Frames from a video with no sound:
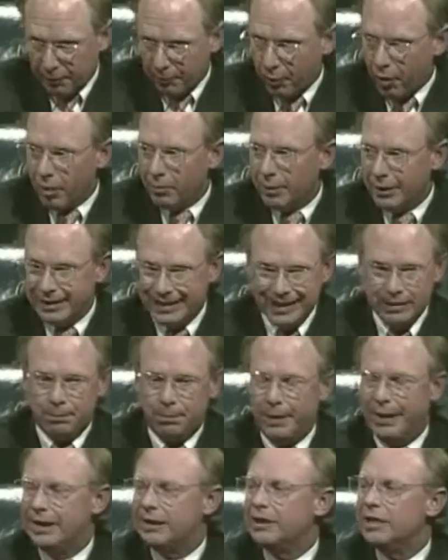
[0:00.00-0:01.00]
it probably did
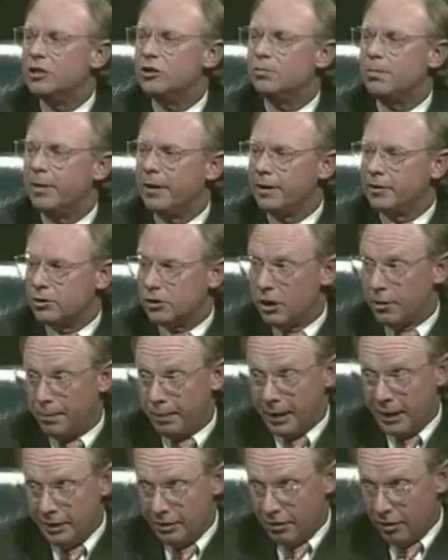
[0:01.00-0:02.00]
pick these spirits
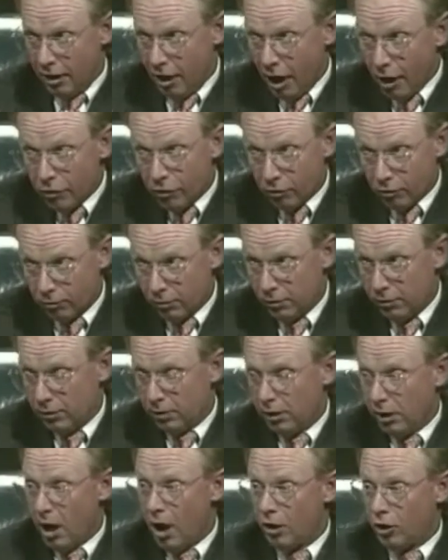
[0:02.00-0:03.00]
up in the other
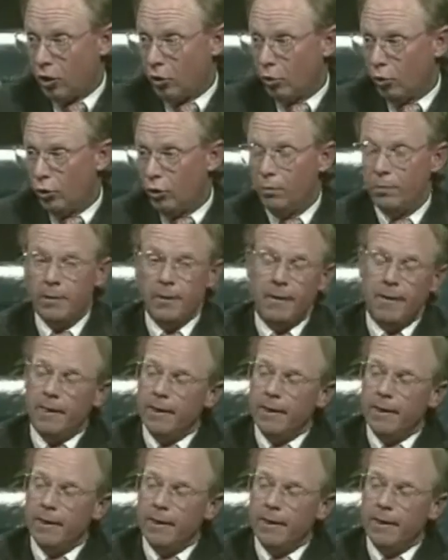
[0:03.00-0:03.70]
locker room